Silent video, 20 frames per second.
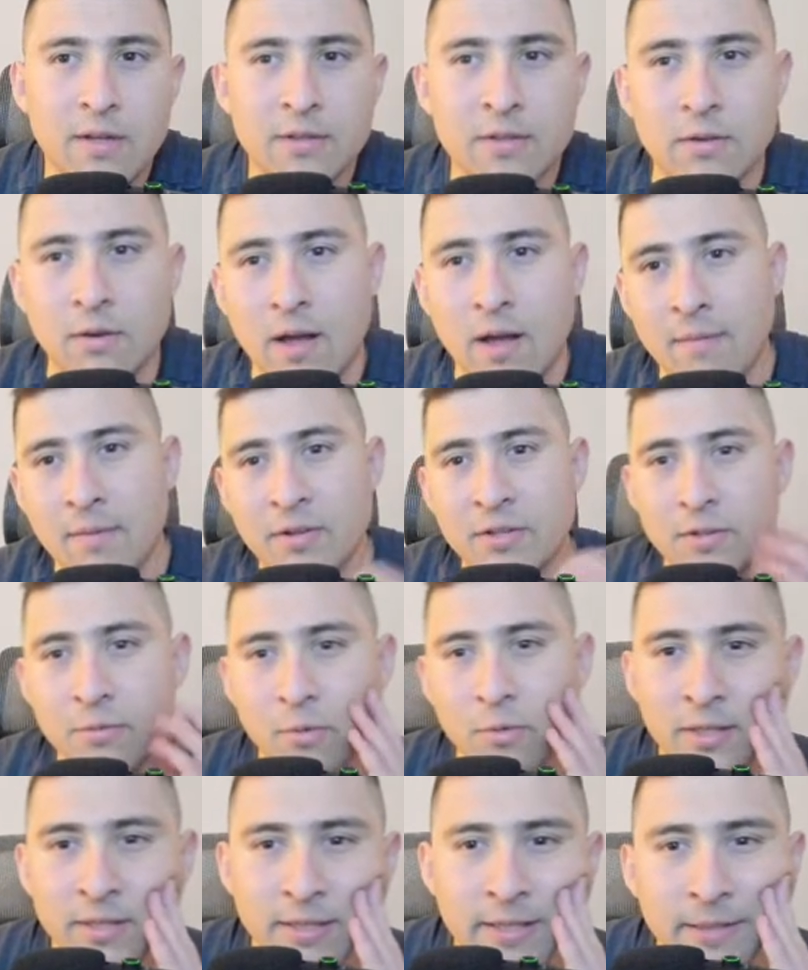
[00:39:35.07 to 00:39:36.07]
so how much
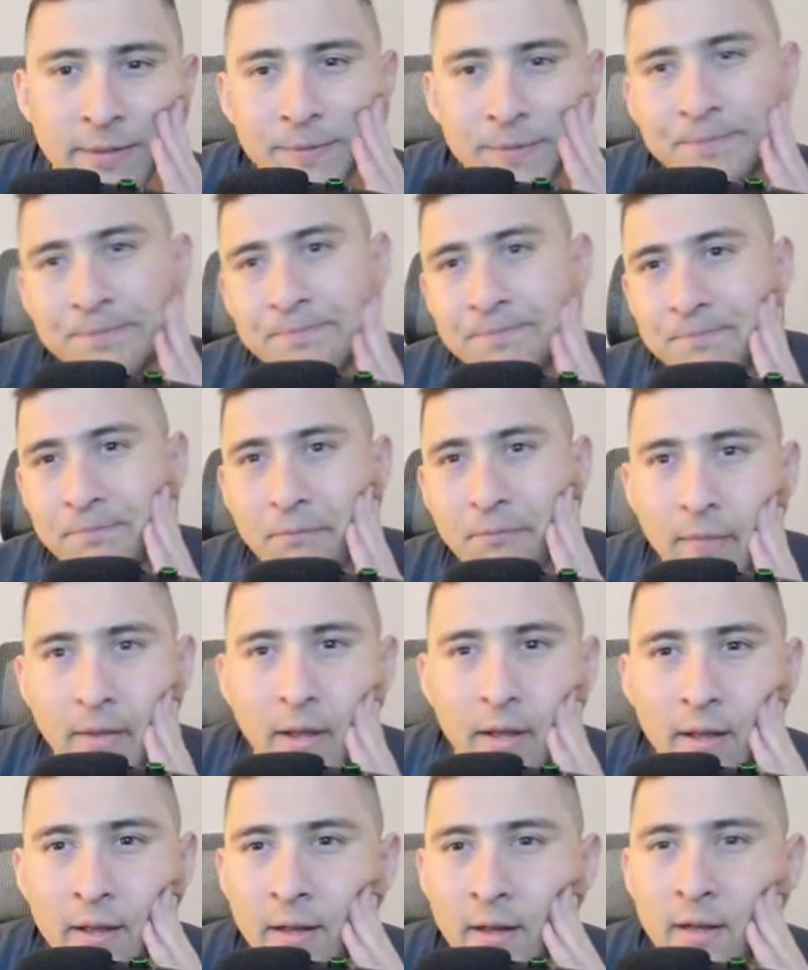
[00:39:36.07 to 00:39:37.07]
was it
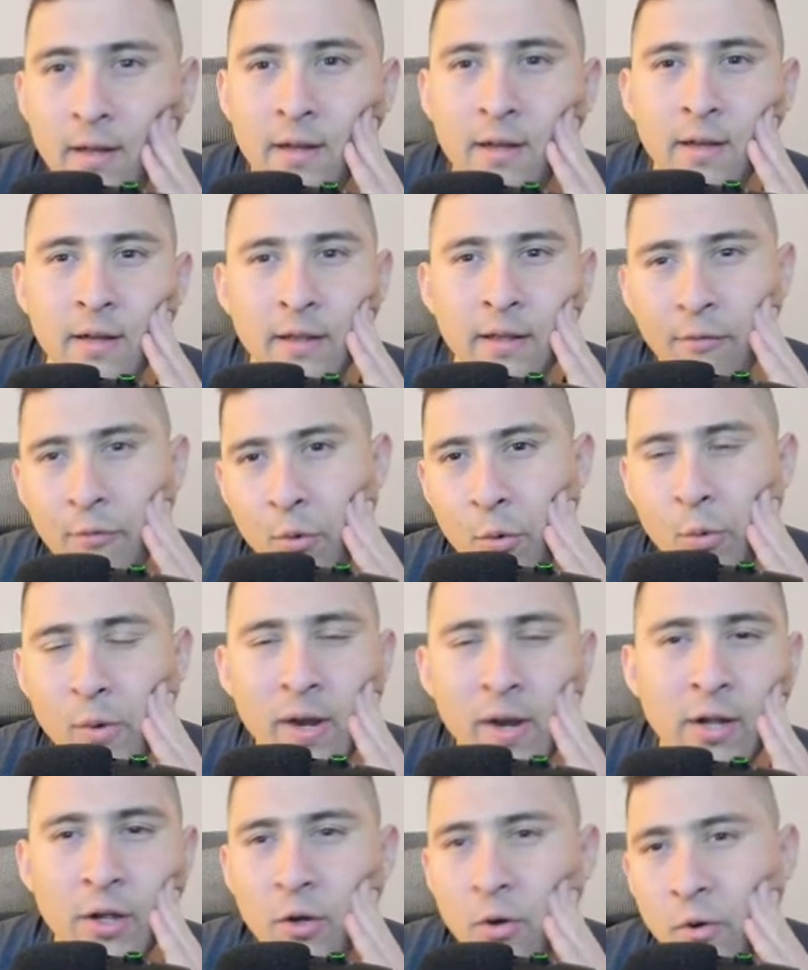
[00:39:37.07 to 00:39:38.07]
uh if we want
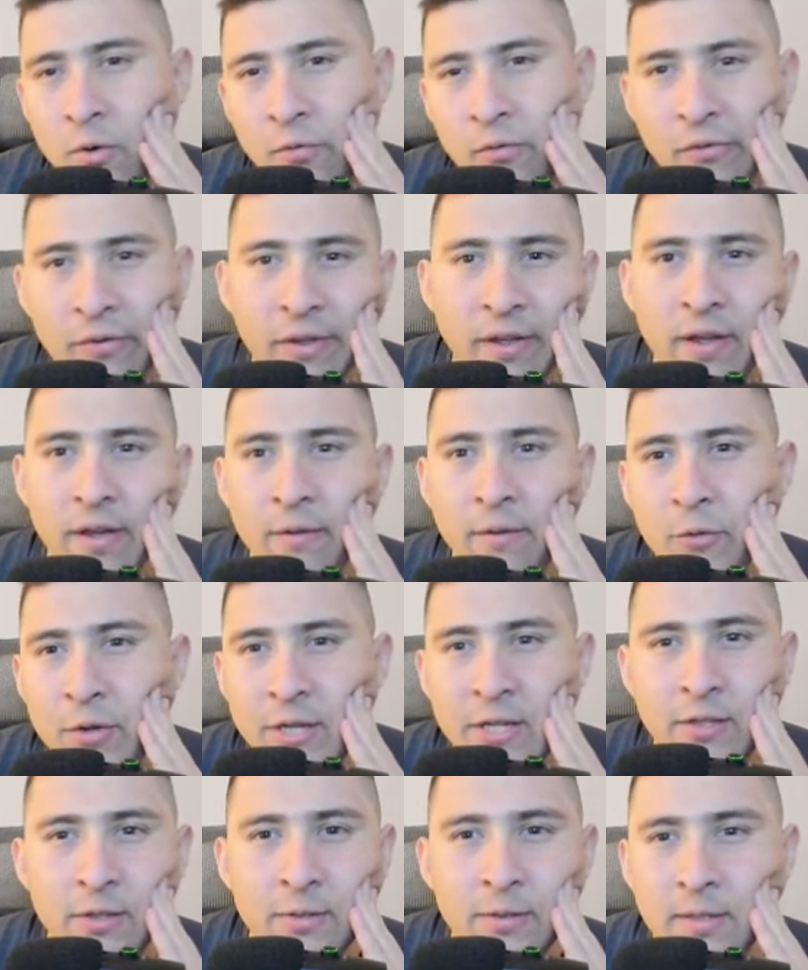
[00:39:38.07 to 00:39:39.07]
to go fam we
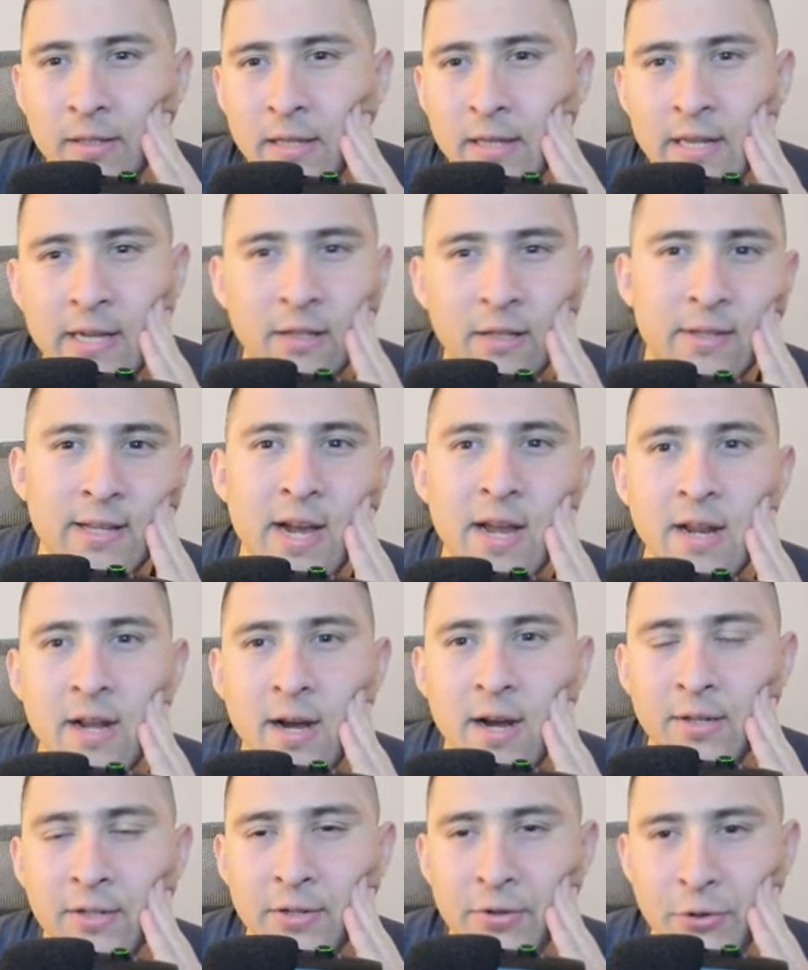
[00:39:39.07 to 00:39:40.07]
need to collect
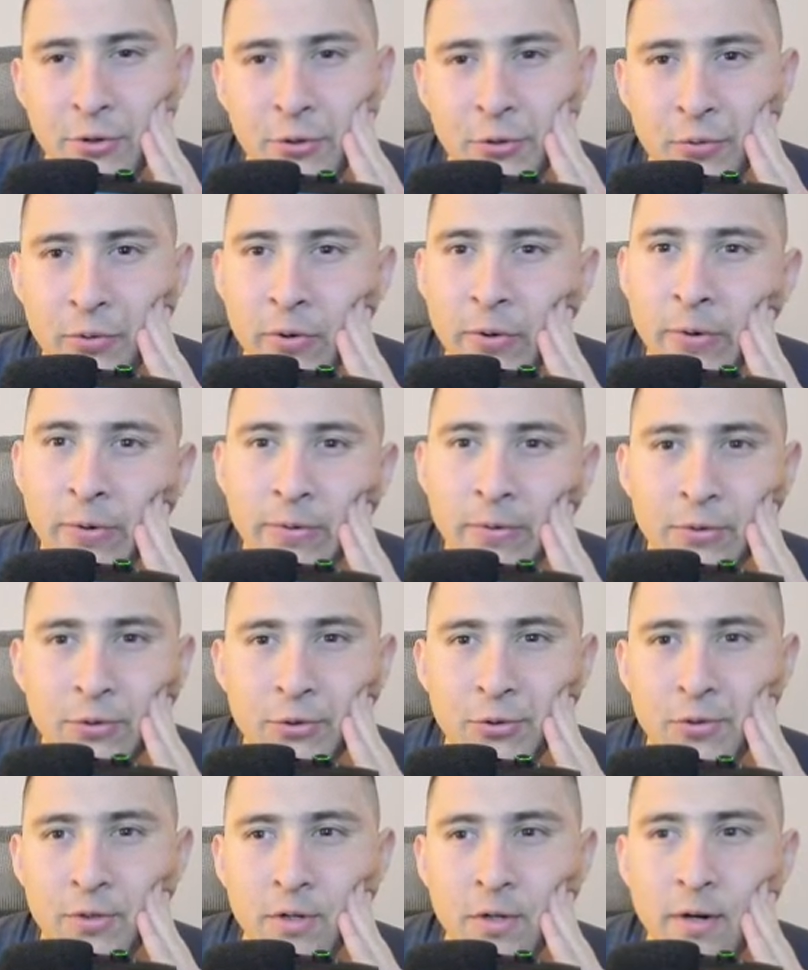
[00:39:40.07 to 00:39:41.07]
900 euro
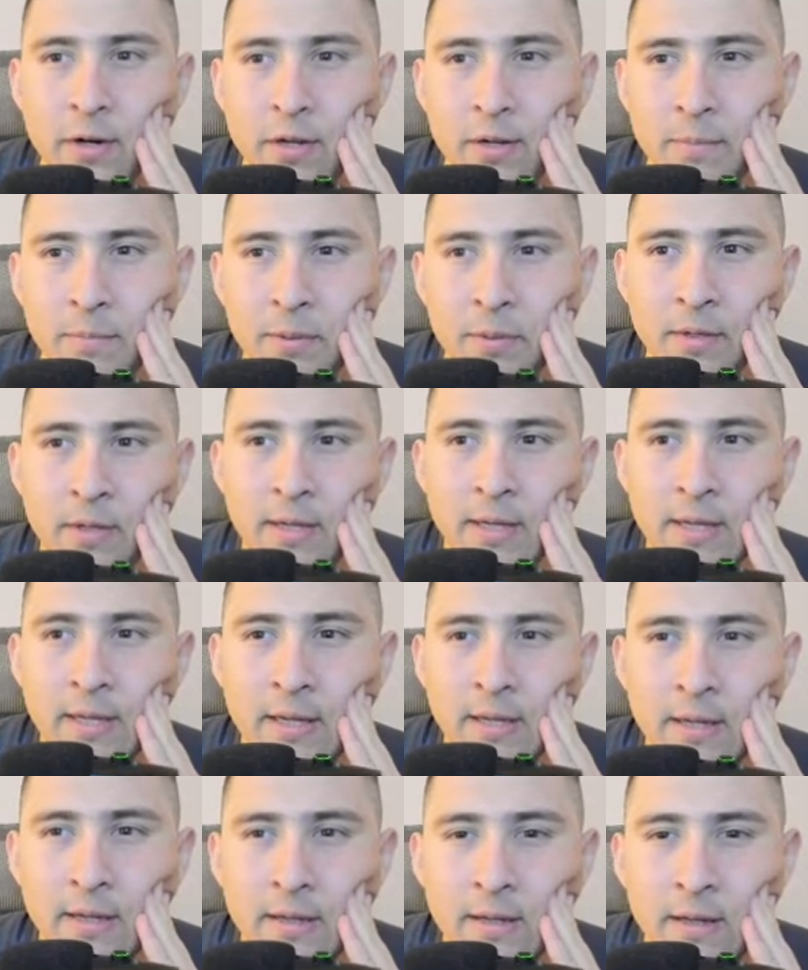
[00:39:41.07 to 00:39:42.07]
startup
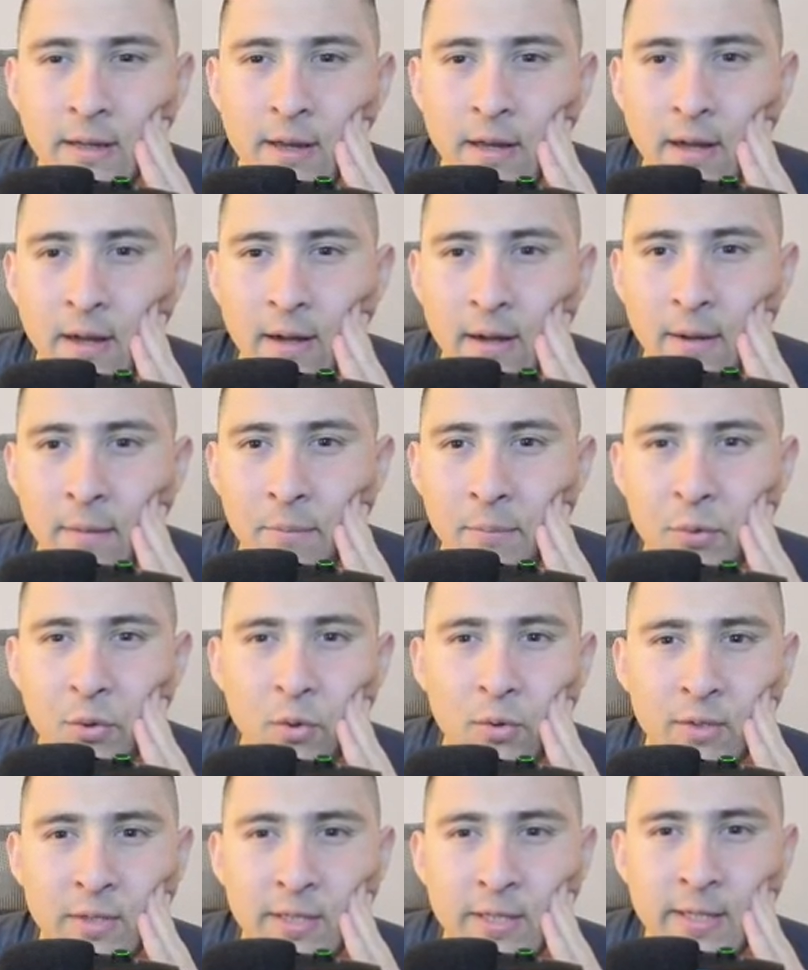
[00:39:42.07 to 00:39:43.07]
uh,
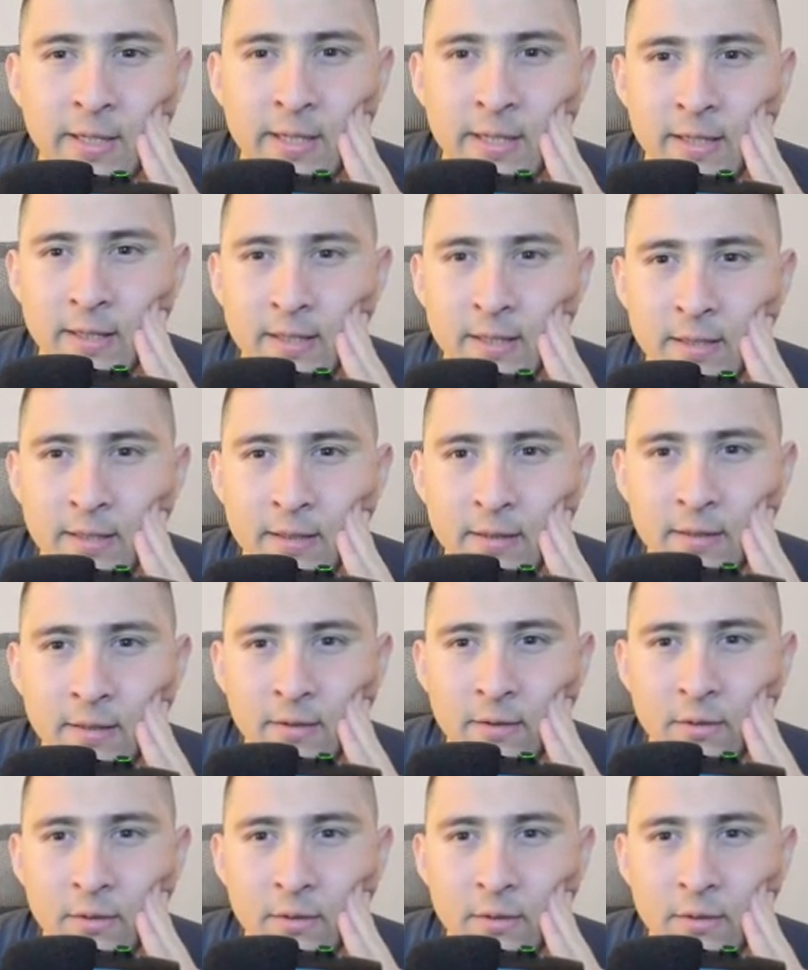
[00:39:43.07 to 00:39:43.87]
pro ticket